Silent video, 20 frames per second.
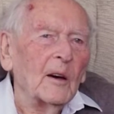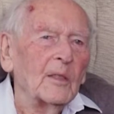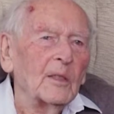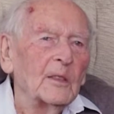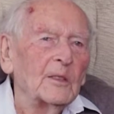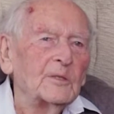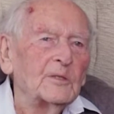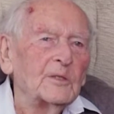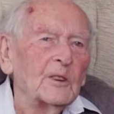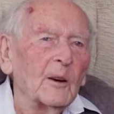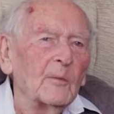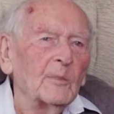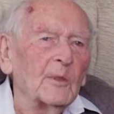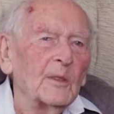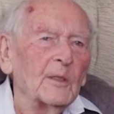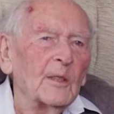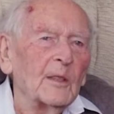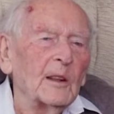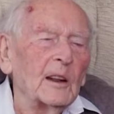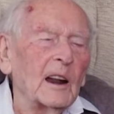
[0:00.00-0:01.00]
on the job
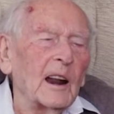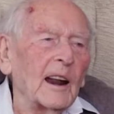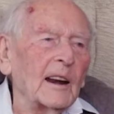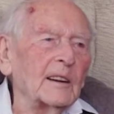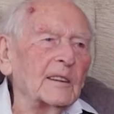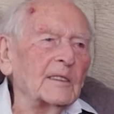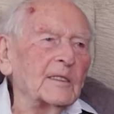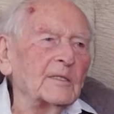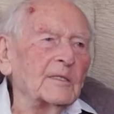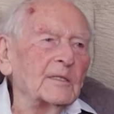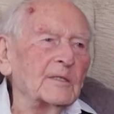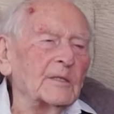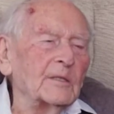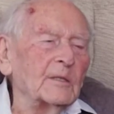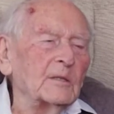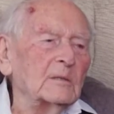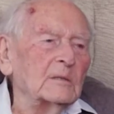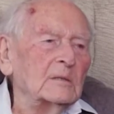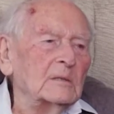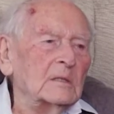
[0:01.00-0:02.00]
that they'd landed to
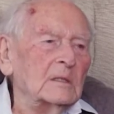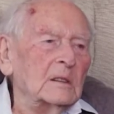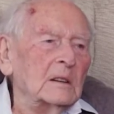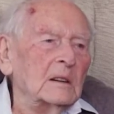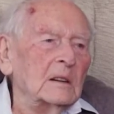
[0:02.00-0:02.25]
do,